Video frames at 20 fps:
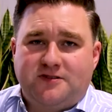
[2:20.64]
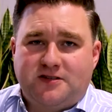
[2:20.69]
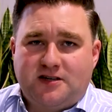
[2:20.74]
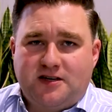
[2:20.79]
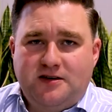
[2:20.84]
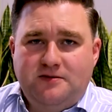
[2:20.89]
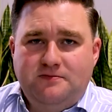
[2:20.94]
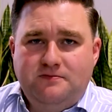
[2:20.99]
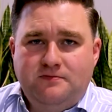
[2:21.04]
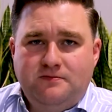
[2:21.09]

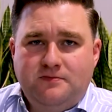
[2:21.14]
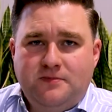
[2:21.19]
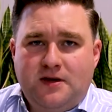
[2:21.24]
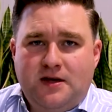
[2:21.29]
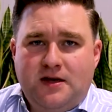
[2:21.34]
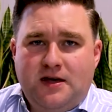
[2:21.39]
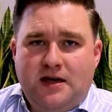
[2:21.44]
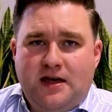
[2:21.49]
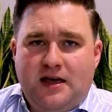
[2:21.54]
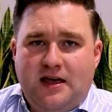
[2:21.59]
team
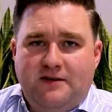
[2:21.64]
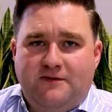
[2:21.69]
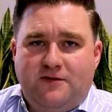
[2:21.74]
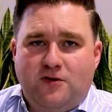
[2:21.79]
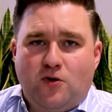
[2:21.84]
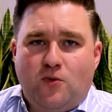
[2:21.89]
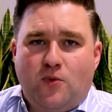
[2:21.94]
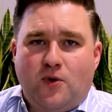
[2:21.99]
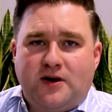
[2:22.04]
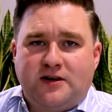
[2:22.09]
if
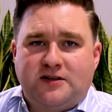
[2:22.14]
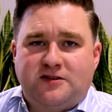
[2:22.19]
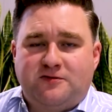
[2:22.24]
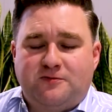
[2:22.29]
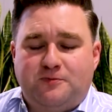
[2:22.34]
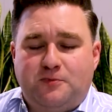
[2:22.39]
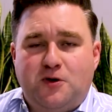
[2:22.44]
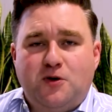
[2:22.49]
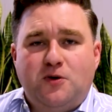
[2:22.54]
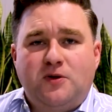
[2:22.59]
you're wanting to
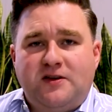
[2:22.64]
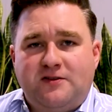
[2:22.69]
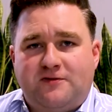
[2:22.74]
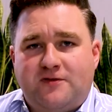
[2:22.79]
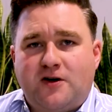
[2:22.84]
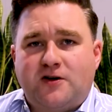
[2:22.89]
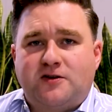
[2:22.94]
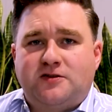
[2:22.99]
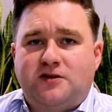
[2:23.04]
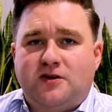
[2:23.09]
purely
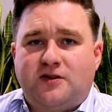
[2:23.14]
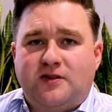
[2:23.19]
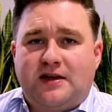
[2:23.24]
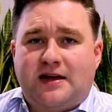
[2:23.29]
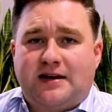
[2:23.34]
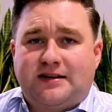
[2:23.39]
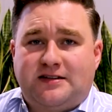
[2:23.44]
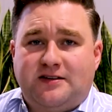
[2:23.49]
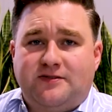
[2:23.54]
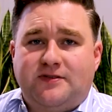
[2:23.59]
focusing on the
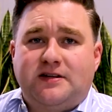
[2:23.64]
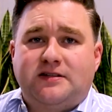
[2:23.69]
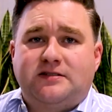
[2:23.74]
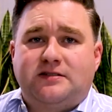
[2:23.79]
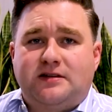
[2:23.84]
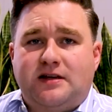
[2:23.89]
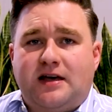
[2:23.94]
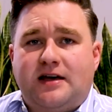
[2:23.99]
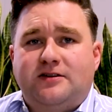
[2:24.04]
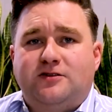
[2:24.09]
activities
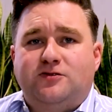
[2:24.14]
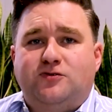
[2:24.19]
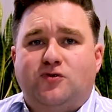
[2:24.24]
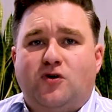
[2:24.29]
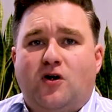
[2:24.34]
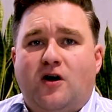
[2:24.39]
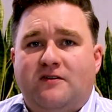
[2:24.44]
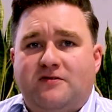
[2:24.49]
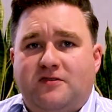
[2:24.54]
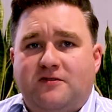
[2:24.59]
that are going to
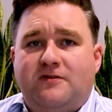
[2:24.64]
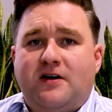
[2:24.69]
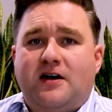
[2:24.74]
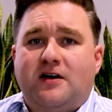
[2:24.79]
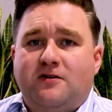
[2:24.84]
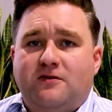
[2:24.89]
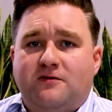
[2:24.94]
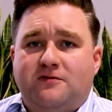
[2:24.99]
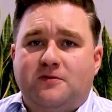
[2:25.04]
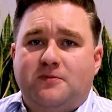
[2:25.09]
drive the
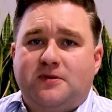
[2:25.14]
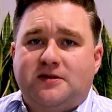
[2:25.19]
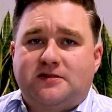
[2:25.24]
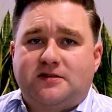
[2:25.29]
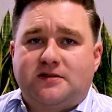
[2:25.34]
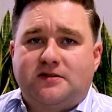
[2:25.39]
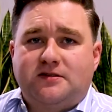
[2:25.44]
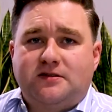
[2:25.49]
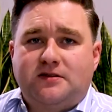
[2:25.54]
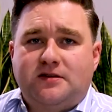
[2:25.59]
value of the
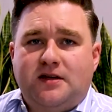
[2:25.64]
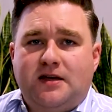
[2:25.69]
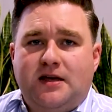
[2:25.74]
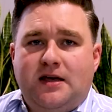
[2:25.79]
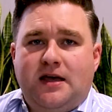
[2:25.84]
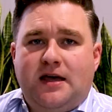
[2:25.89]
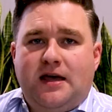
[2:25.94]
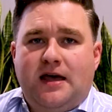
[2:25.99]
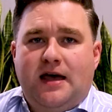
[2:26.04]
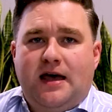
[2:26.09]
business.
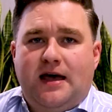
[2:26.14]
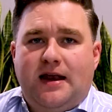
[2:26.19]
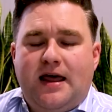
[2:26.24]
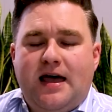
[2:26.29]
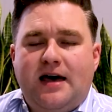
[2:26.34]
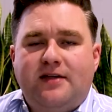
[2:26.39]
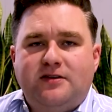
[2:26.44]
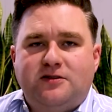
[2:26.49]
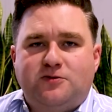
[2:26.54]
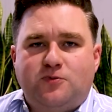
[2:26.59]
And
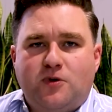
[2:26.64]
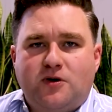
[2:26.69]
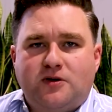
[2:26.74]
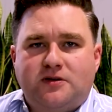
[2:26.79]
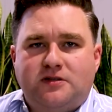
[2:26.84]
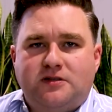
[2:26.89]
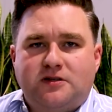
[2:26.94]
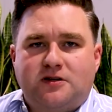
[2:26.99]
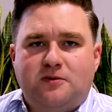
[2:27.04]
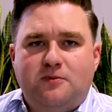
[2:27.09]
how this
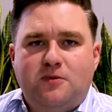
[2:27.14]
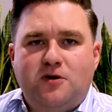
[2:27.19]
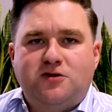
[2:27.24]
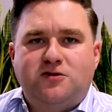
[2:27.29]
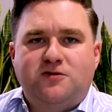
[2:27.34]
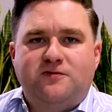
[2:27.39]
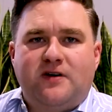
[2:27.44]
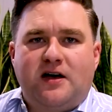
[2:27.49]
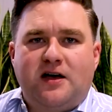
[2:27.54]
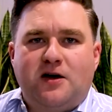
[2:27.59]
works is a
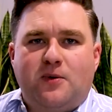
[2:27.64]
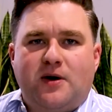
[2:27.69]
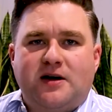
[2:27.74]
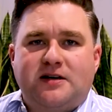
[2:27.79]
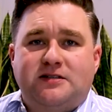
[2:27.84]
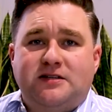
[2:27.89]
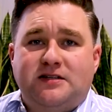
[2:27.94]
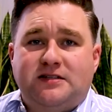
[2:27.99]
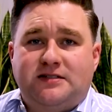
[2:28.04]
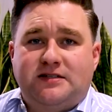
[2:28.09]
commercial
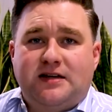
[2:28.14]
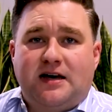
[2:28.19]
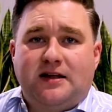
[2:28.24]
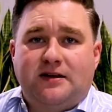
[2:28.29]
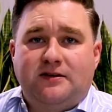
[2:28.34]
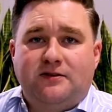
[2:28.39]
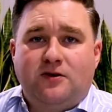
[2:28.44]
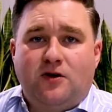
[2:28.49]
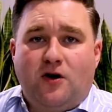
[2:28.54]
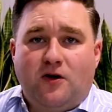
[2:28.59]
valuation is
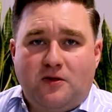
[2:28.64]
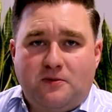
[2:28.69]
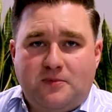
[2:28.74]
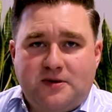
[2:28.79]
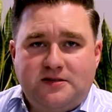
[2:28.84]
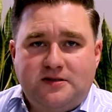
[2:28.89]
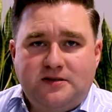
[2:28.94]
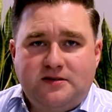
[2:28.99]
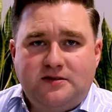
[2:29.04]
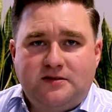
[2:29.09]
done on the
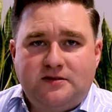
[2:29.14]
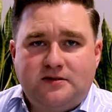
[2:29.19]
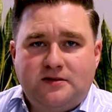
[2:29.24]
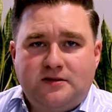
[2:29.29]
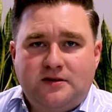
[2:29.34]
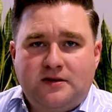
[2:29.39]
business,